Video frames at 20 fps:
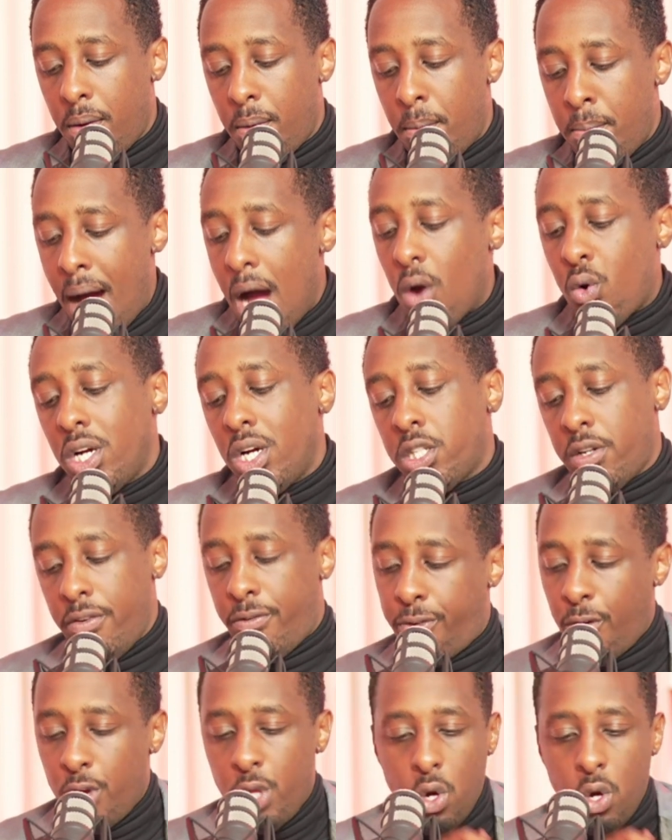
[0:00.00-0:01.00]
my question
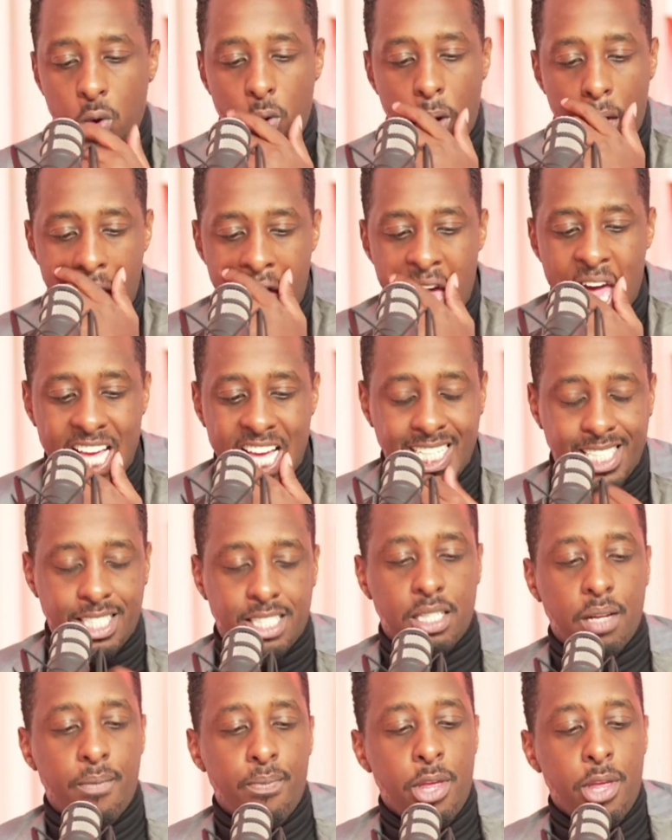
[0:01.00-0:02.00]
for you
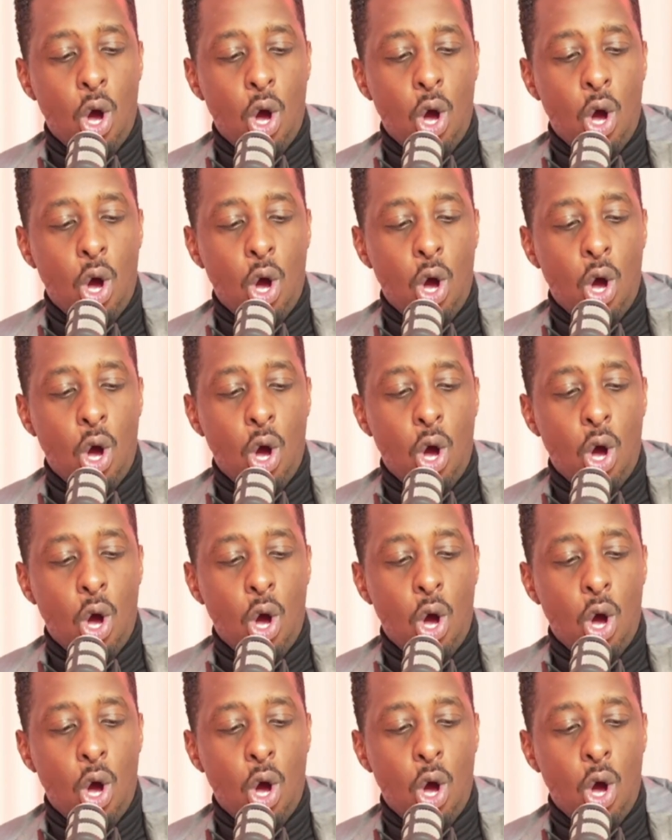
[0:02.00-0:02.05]
is,